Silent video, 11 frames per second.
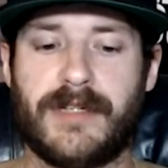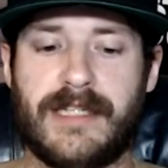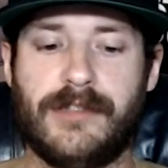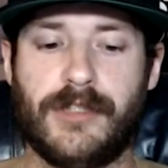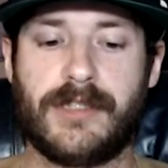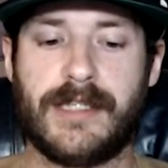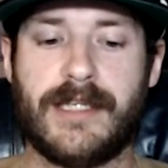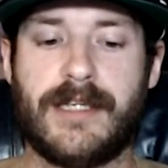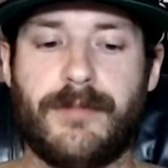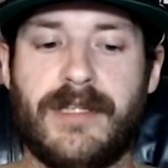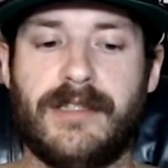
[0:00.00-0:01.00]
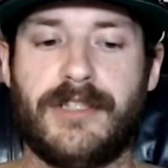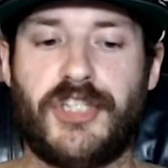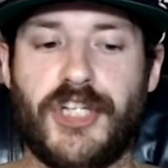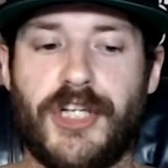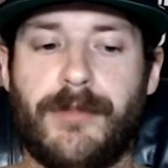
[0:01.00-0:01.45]
but he looked like he could be a
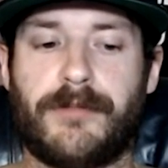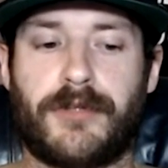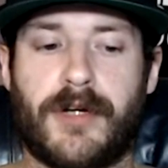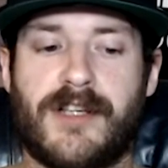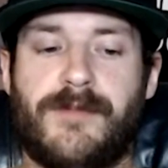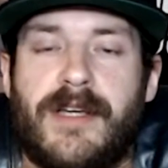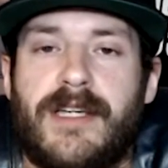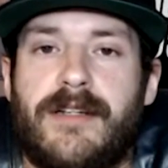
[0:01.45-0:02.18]
legitimate prospect.